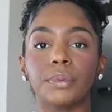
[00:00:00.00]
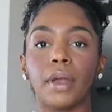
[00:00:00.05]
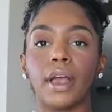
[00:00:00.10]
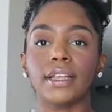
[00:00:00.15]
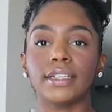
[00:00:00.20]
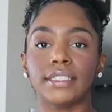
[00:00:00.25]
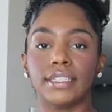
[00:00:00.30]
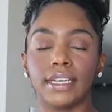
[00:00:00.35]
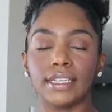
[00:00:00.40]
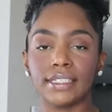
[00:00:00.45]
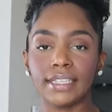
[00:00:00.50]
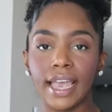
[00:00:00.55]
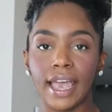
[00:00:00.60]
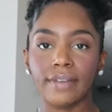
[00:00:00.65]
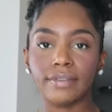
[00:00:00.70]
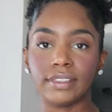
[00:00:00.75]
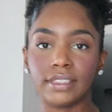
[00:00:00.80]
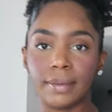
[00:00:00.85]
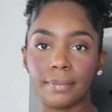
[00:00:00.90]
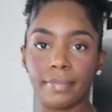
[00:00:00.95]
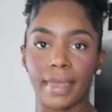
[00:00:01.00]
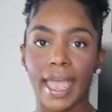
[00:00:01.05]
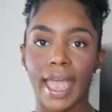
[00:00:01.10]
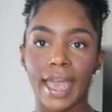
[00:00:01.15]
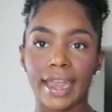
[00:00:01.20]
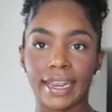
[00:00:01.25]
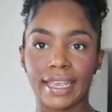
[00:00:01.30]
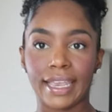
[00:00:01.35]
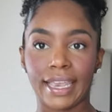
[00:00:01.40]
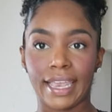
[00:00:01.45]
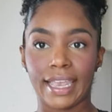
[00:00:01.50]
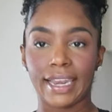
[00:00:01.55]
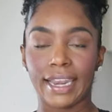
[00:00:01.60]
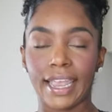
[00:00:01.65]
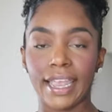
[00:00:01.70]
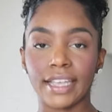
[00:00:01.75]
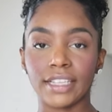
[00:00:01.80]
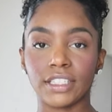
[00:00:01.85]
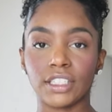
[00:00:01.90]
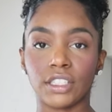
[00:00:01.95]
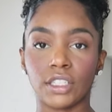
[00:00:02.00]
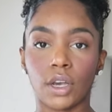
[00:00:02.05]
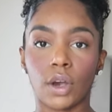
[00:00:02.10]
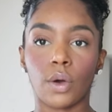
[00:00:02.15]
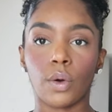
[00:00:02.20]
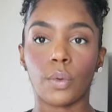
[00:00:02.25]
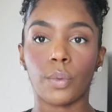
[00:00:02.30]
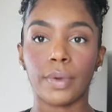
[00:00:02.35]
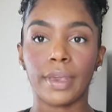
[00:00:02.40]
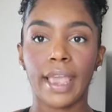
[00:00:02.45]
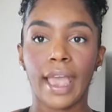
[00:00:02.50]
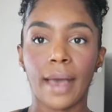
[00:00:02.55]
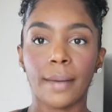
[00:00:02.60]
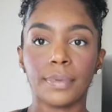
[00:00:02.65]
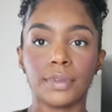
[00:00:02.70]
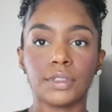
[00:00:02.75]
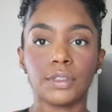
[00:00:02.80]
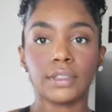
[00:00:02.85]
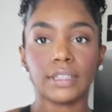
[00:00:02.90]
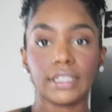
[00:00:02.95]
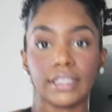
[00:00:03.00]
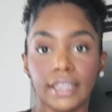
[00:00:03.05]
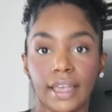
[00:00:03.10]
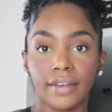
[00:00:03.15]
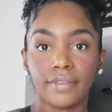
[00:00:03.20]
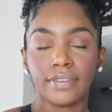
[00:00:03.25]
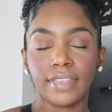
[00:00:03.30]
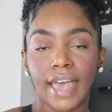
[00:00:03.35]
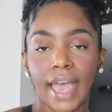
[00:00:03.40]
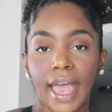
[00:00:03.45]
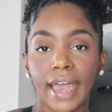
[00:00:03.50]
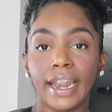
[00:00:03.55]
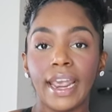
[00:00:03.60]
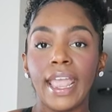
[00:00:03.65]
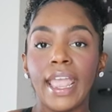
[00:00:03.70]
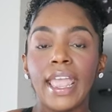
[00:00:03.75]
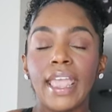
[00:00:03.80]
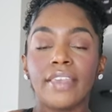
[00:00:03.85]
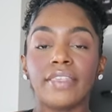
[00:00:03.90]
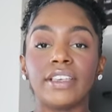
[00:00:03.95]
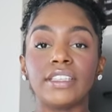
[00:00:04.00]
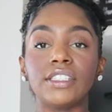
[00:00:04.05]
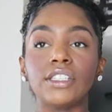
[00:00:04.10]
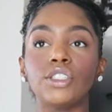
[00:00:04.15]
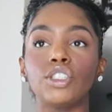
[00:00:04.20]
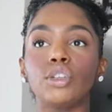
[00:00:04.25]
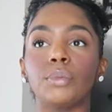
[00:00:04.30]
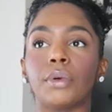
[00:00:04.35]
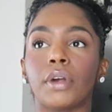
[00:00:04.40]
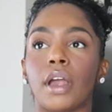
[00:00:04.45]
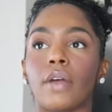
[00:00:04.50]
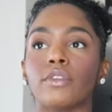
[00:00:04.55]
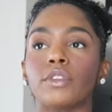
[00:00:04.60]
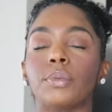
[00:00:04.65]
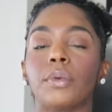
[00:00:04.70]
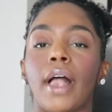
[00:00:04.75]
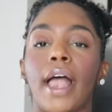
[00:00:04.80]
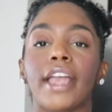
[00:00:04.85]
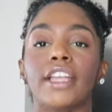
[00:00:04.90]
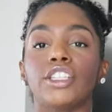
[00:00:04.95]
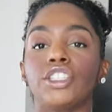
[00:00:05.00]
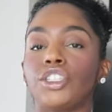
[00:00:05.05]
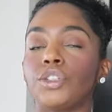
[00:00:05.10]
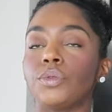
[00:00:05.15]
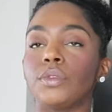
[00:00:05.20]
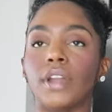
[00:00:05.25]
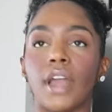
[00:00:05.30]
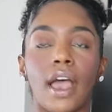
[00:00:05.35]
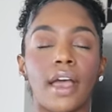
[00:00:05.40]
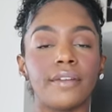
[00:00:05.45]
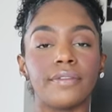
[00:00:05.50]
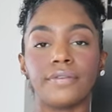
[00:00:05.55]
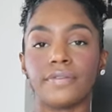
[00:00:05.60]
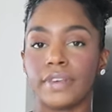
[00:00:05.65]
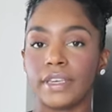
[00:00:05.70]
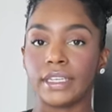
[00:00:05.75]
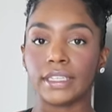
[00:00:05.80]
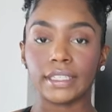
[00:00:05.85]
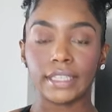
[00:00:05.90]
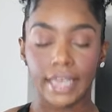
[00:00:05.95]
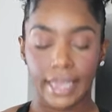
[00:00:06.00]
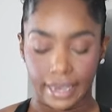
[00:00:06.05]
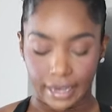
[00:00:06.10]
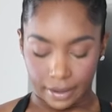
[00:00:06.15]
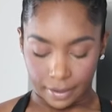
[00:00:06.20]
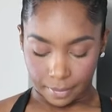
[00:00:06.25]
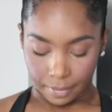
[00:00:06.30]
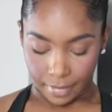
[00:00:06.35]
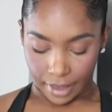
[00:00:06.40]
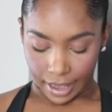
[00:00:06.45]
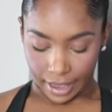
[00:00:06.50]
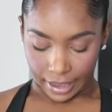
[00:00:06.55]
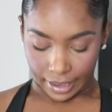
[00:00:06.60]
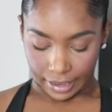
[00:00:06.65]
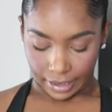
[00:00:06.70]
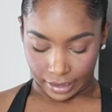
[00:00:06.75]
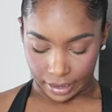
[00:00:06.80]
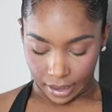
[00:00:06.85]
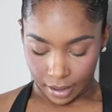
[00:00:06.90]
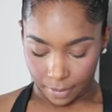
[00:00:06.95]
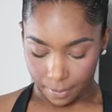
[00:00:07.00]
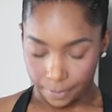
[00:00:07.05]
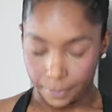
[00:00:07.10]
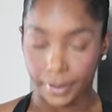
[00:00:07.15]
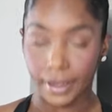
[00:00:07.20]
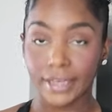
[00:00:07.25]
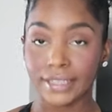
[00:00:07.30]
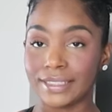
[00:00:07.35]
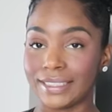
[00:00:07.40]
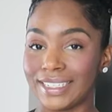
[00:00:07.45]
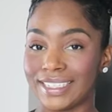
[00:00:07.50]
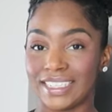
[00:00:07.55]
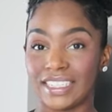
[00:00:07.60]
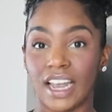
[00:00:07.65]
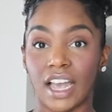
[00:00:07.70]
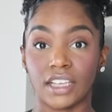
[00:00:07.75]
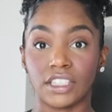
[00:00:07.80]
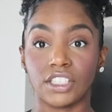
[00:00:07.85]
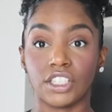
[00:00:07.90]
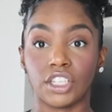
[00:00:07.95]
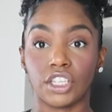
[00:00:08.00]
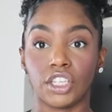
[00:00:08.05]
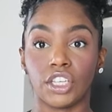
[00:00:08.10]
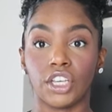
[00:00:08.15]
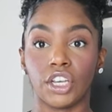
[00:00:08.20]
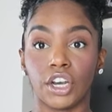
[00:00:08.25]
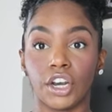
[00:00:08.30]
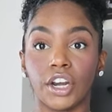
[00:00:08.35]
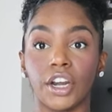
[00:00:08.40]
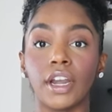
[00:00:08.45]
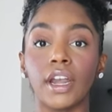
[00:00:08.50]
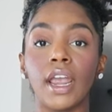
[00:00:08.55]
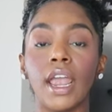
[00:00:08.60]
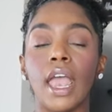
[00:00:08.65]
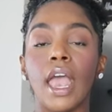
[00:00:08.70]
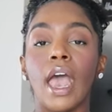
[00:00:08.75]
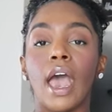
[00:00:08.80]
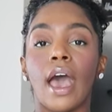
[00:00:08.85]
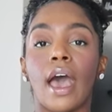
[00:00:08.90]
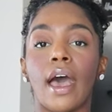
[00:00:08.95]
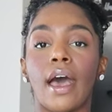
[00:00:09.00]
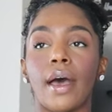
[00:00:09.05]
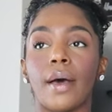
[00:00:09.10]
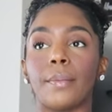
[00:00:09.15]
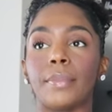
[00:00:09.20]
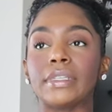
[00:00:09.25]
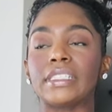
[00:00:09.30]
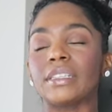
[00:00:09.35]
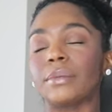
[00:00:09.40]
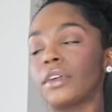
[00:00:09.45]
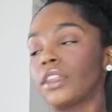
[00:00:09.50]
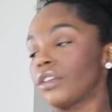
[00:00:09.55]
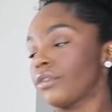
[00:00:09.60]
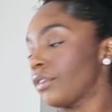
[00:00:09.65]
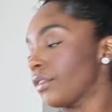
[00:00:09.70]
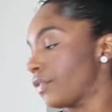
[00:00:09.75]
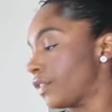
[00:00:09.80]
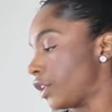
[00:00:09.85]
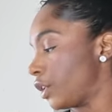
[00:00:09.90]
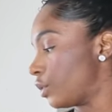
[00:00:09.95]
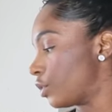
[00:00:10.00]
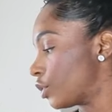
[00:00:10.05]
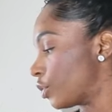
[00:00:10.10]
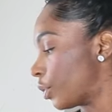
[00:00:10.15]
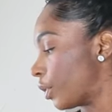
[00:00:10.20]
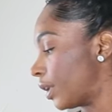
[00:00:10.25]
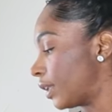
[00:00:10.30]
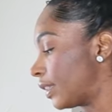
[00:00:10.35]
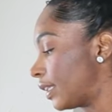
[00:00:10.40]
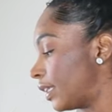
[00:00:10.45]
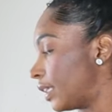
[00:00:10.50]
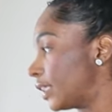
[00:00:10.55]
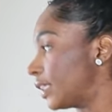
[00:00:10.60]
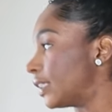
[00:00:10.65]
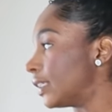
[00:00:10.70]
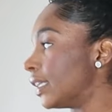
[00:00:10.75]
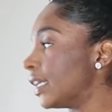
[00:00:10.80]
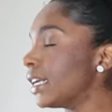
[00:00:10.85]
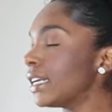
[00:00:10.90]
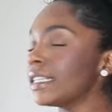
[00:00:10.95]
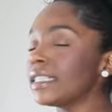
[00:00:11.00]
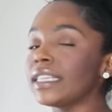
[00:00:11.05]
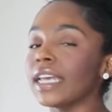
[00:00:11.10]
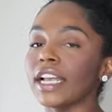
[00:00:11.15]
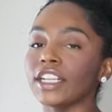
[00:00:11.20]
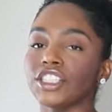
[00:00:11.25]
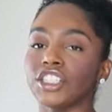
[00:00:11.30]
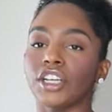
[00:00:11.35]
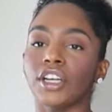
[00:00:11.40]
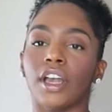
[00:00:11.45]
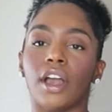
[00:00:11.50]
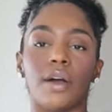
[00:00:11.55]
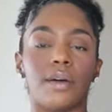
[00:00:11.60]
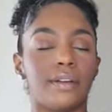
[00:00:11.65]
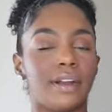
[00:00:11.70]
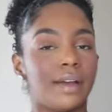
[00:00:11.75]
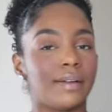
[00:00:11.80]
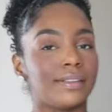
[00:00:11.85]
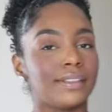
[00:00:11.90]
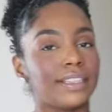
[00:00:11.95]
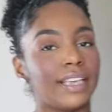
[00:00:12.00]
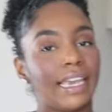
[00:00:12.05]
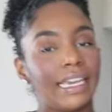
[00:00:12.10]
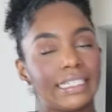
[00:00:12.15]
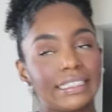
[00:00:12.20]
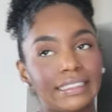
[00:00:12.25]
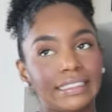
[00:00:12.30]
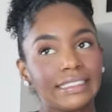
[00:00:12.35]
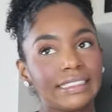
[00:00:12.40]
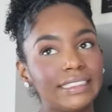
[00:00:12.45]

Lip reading: bra does have some padding in it, so we absolutely love that. This is super comfortable. I do not feel like my bust is not secure. Some of the reviews were a little touch and go, and I was like,